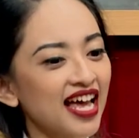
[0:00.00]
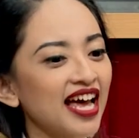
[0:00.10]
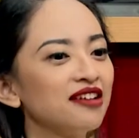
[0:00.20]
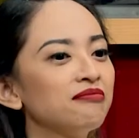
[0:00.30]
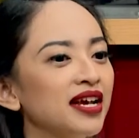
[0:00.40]

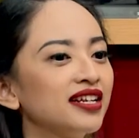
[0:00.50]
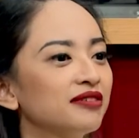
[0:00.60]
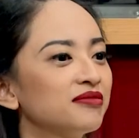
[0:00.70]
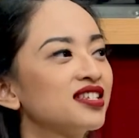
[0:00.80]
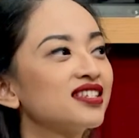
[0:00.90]
and make
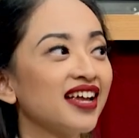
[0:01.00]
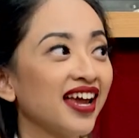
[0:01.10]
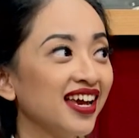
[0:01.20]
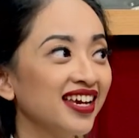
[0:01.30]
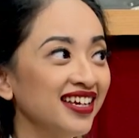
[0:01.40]
them
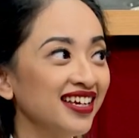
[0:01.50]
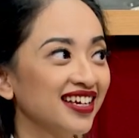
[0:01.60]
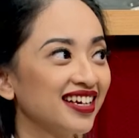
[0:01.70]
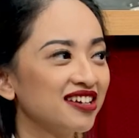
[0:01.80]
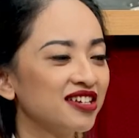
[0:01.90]
stay.
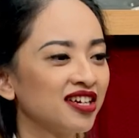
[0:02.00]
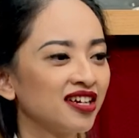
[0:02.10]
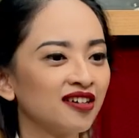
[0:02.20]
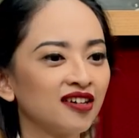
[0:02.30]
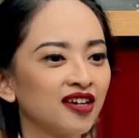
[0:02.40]

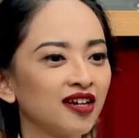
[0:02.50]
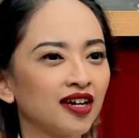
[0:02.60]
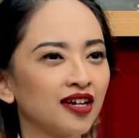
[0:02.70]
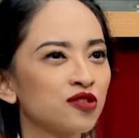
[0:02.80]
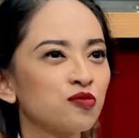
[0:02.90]
Uh, as